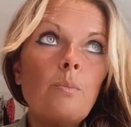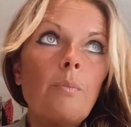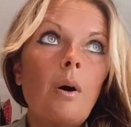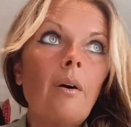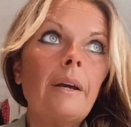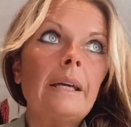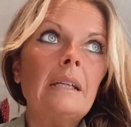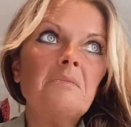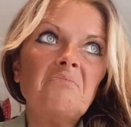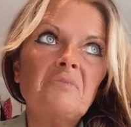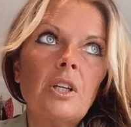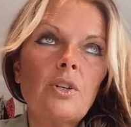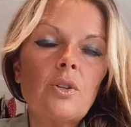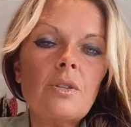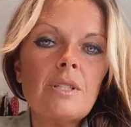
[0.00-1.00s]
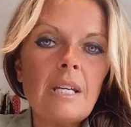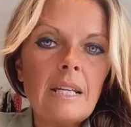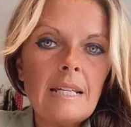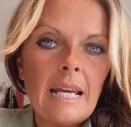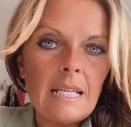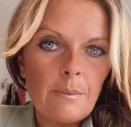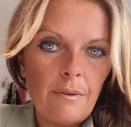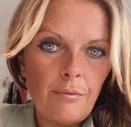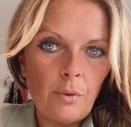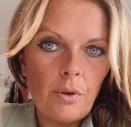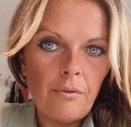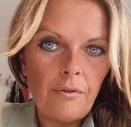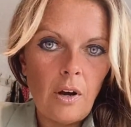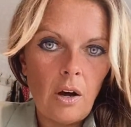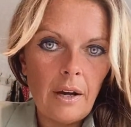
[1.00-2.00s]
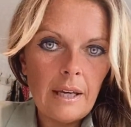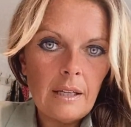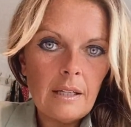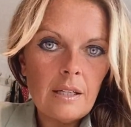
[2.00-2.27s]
buy it a good 10 days before you fly,